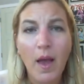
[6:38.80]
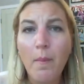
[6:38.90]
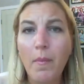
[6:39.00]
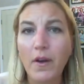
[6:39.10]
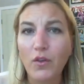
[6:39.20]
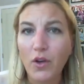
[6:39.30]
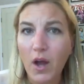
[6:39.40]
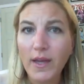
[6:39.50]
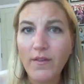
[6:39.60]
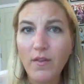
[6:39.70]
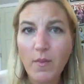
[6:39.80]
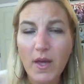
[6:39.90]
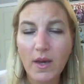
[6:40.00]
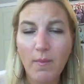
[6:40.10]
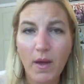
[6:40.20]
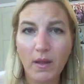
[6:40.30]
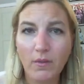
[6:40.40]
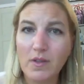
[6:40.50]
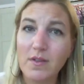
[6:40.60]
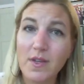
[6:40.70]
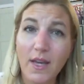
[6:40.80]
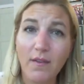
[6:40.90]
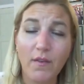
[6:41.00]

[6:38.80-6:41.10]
But if you're not giving me a compelling reason to give,